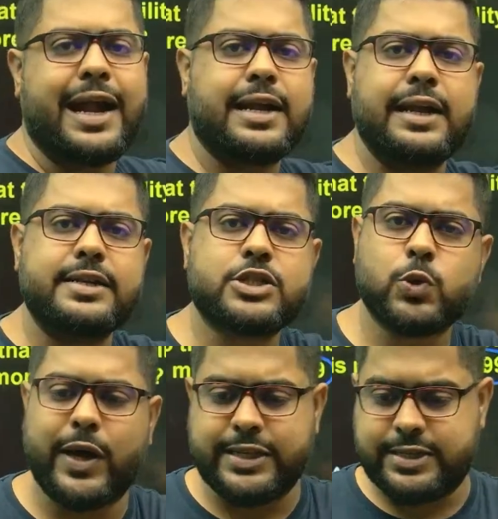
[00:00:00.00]
at least
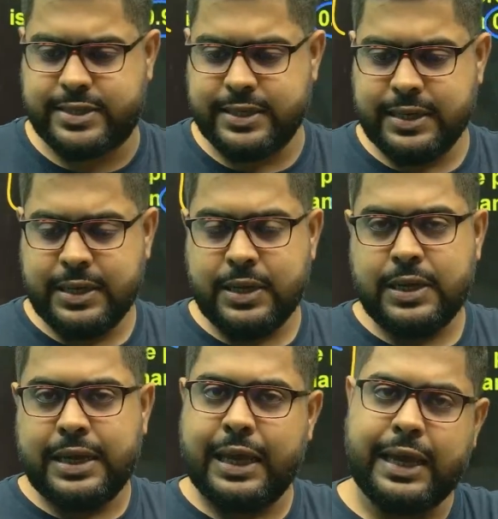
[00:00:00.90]
once
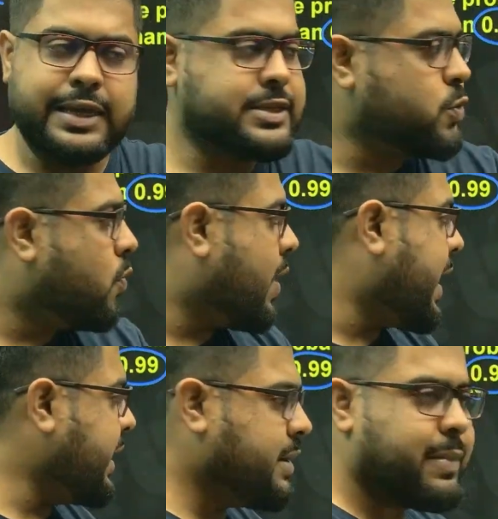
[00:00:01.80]
is
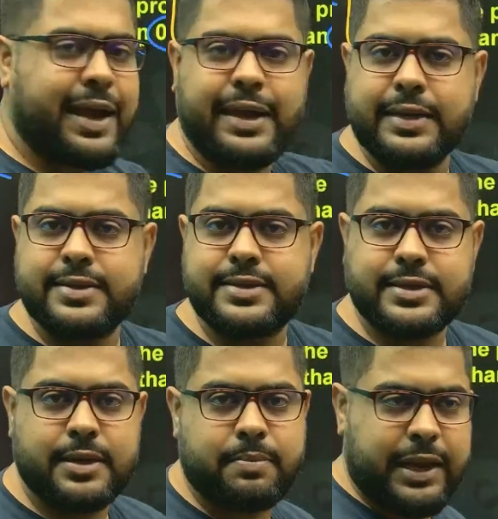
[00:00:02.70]
1 minus,
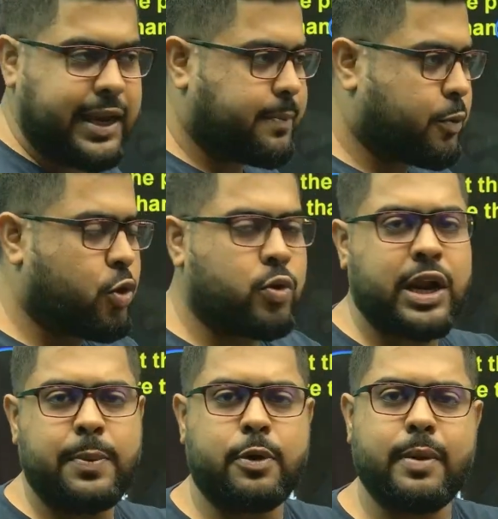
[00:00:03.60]
meaning
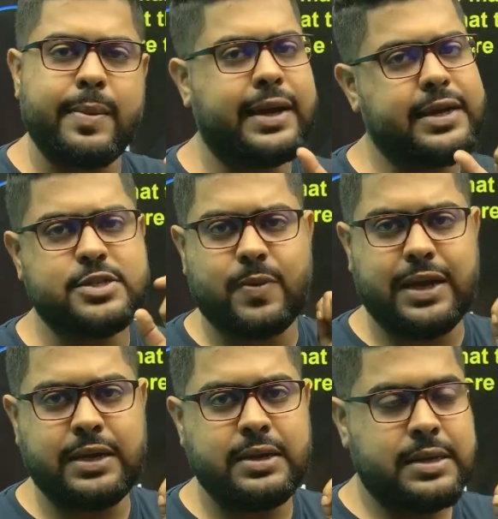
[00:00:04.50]
total probability is
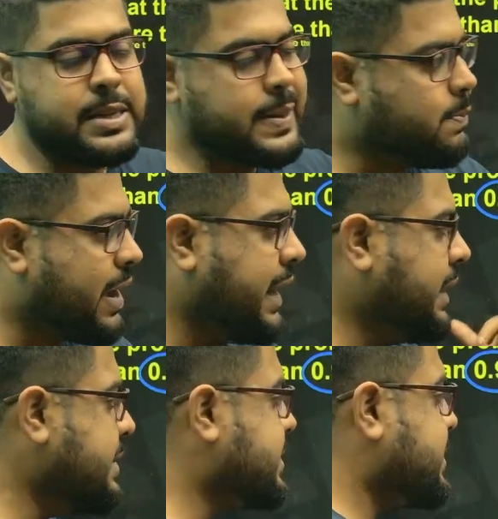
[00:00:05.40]
1
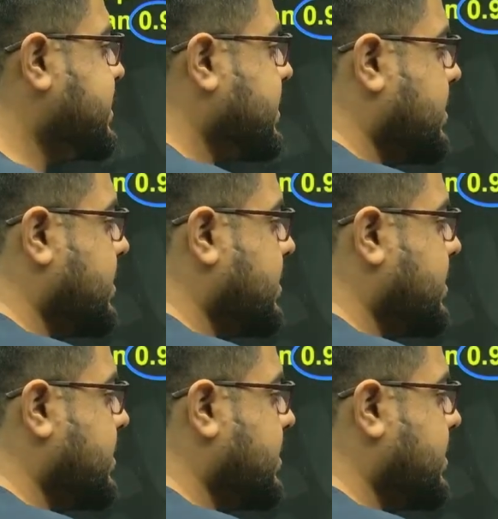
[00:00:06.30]
minus